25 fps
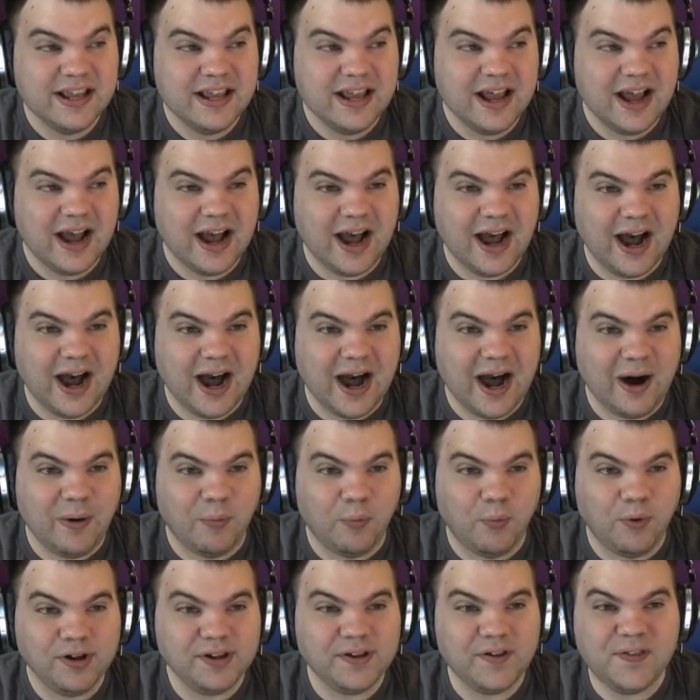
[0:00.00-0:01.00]

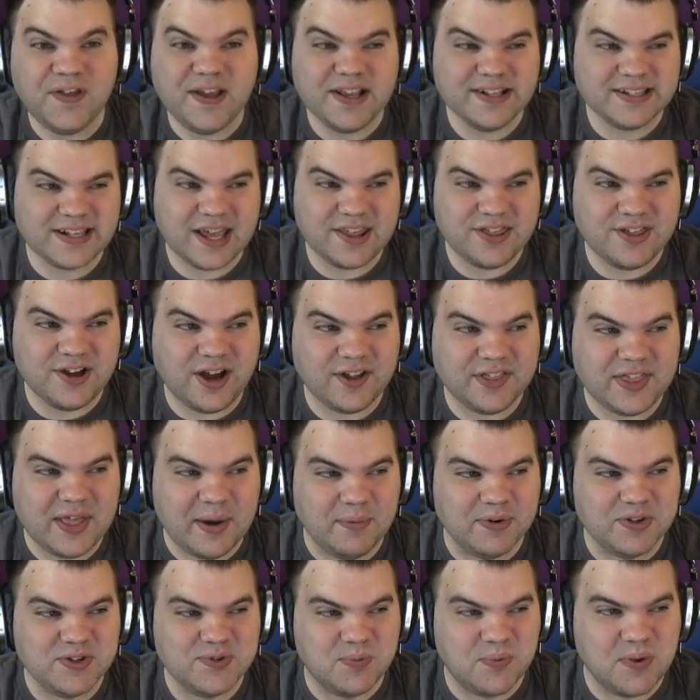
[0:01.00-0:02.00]
One of the things I thought that
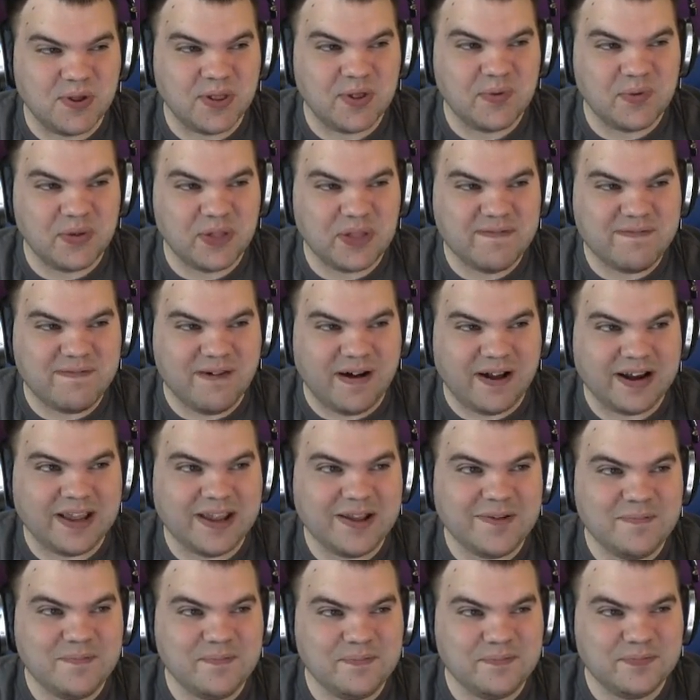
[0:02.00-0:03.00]
was really, really
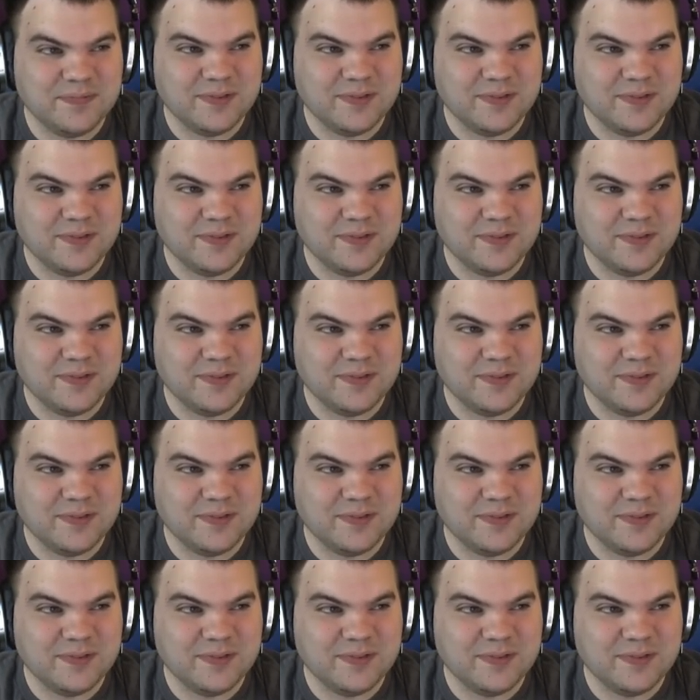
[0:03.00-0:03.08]
funny,